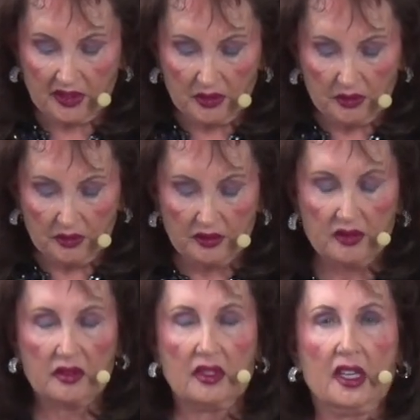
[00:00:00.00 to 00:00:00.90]

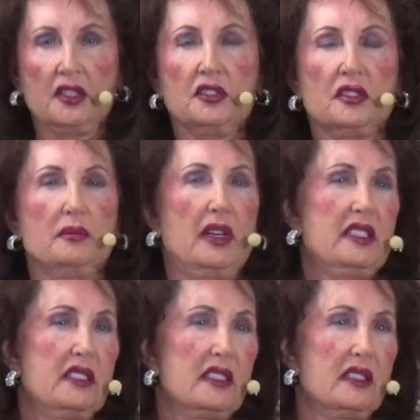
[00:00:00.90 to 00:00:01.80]
use, and just
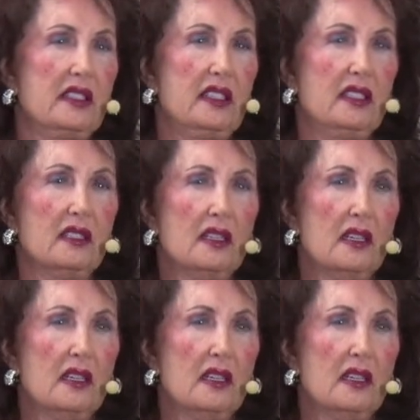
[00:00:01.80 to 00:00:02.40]
basically